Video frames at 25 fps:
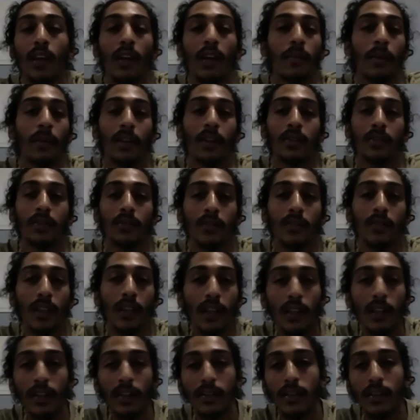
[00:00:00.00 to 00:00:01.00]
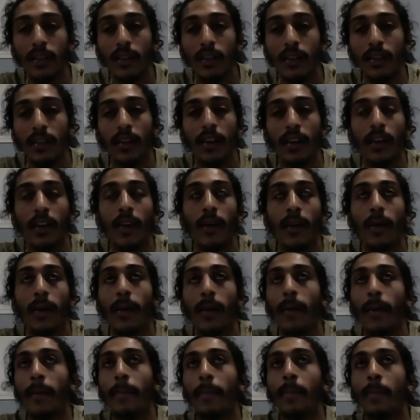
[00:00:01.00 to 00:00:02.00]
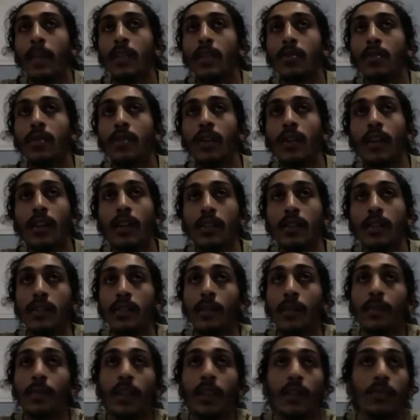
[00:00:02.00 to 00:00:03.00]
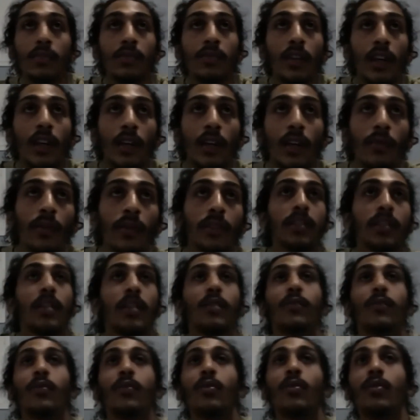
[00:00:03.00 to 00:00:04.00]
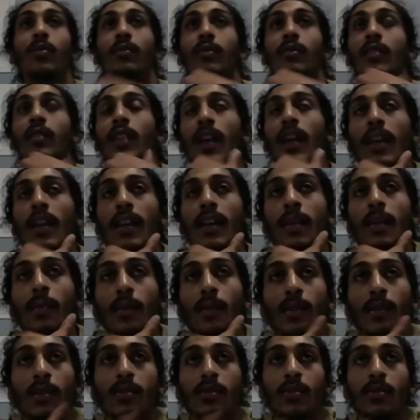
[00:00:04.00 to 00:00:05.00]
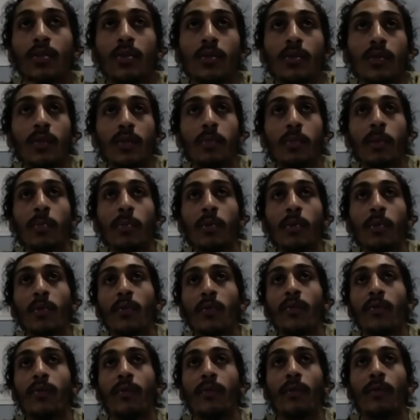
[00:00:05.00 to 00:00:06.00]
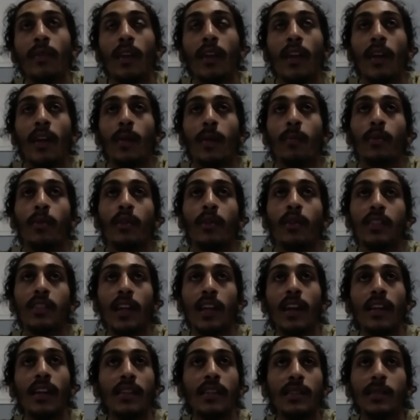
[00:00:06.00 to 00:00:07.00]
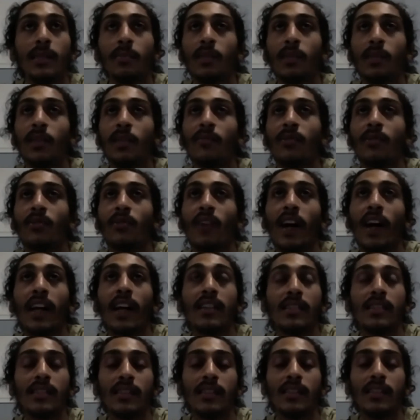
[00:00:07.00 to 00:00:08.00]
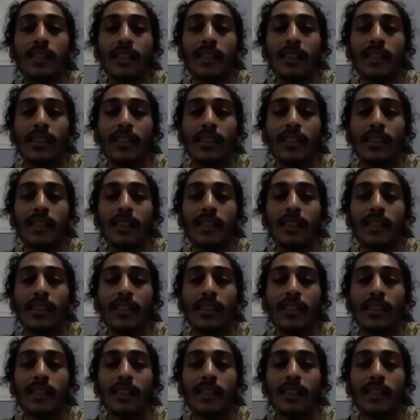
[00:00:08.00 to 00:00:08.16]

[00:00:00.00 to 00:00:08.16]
by strays. Like it's crazy. Some things you gotta watch out for over in that neighborhood too is people pretend to be Verizon